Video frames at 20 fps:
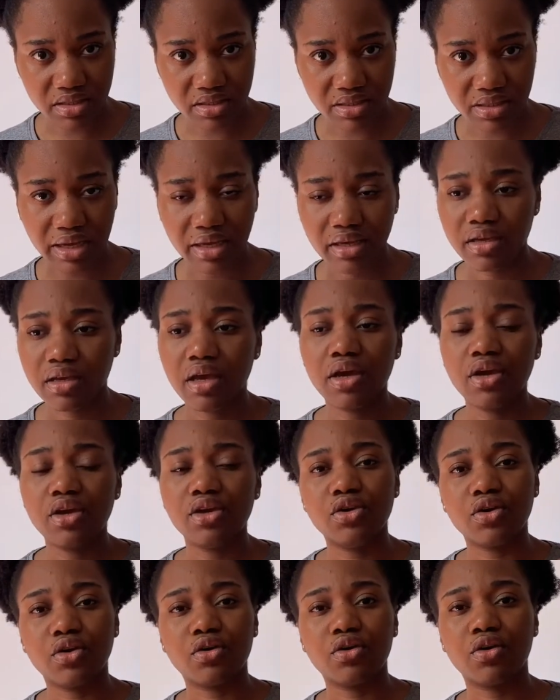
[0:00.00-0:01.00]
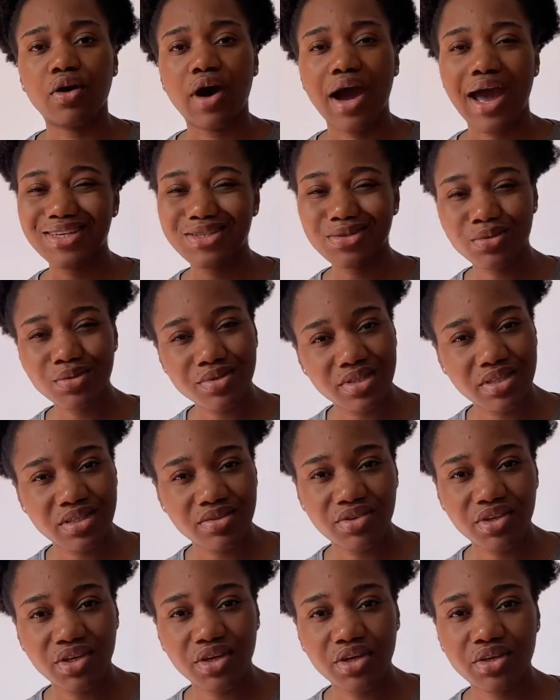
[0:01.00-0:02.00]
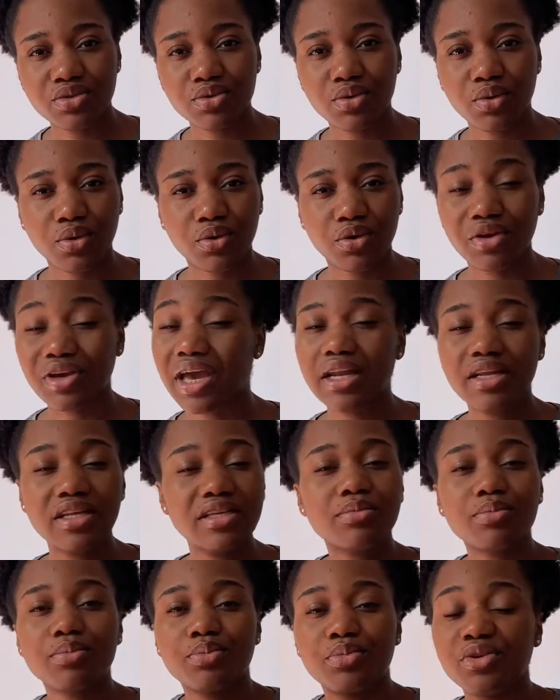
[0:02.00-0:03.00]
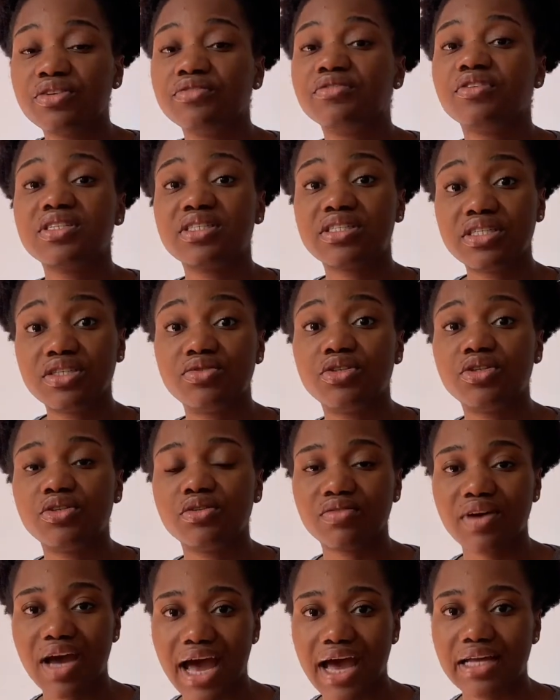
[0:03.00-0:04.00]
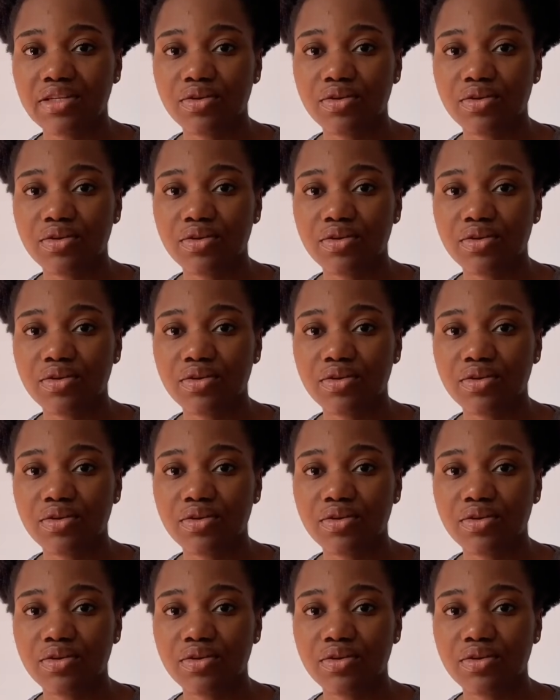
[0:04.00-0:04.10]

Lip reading: like your high school certificate or any previous degree you've had,